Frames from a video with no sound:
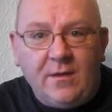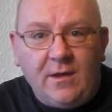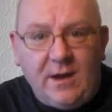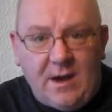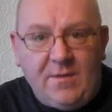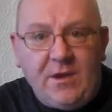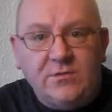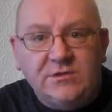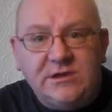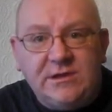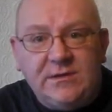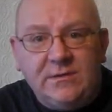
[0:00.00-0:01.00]
and happy
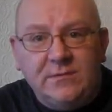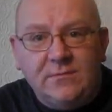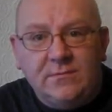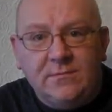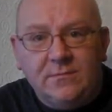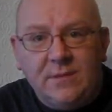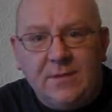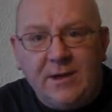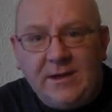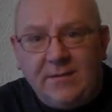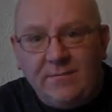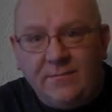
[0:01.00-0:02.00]
hunting. Bye
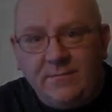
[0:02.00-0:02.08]
bye.